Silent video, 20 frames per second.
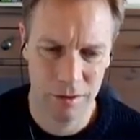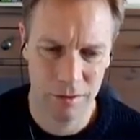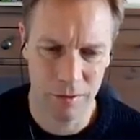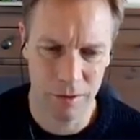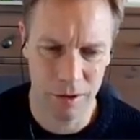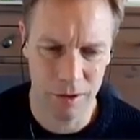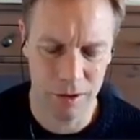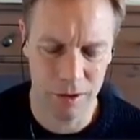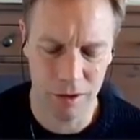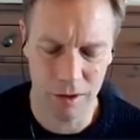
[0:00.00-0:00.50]

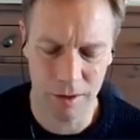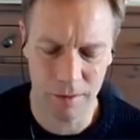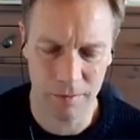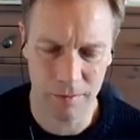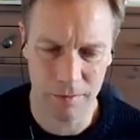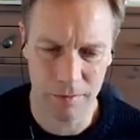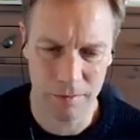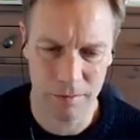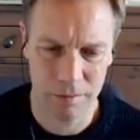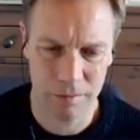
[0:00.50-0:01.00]
which
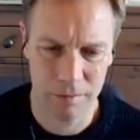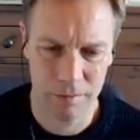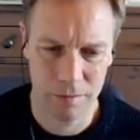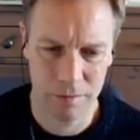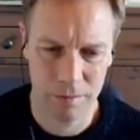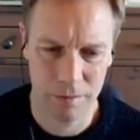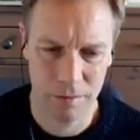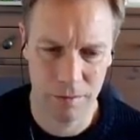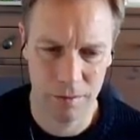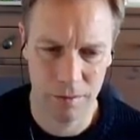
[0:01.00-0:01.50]
um,
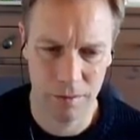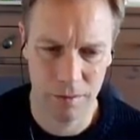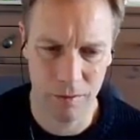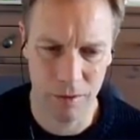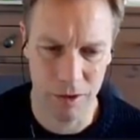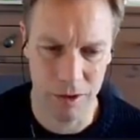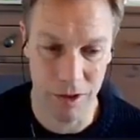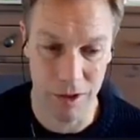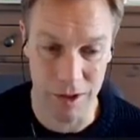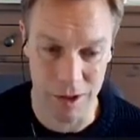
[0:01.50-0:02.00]

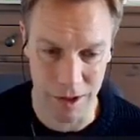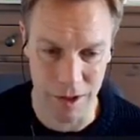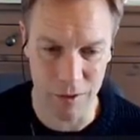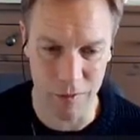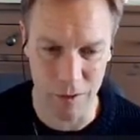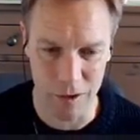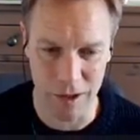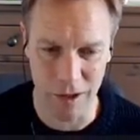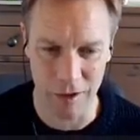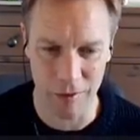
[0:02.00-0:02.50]
which indeed
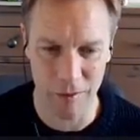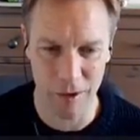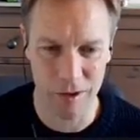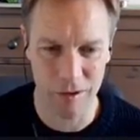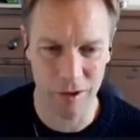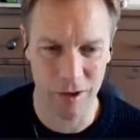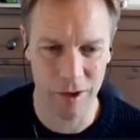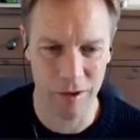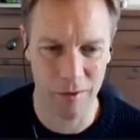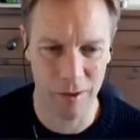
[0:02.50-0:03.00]
we did. We
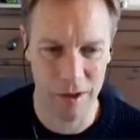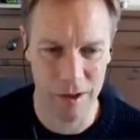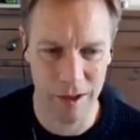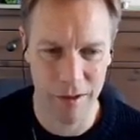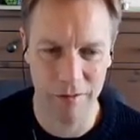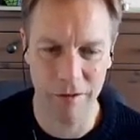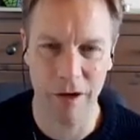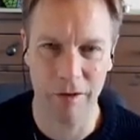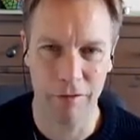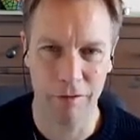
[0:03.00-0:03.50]
tried, we
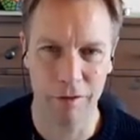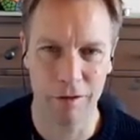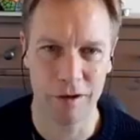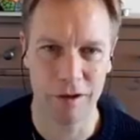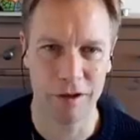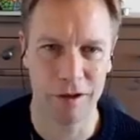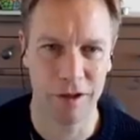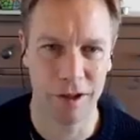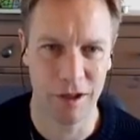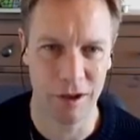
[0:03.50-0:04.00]

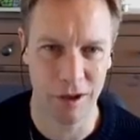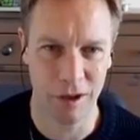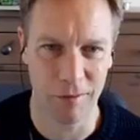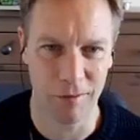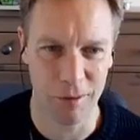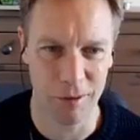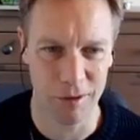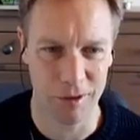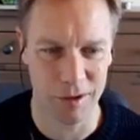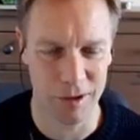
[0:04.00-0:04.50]
dereferenced a null
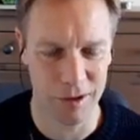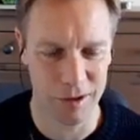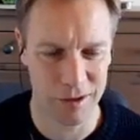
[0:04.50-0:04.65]
pointer.